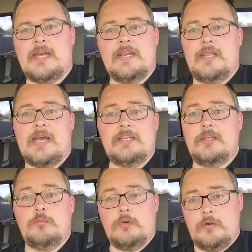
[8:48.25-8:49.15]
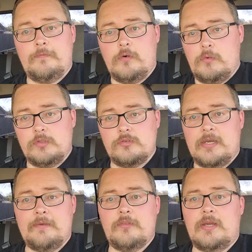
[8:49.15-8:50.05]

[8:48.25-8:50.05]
I didn't want a four-wheel drive,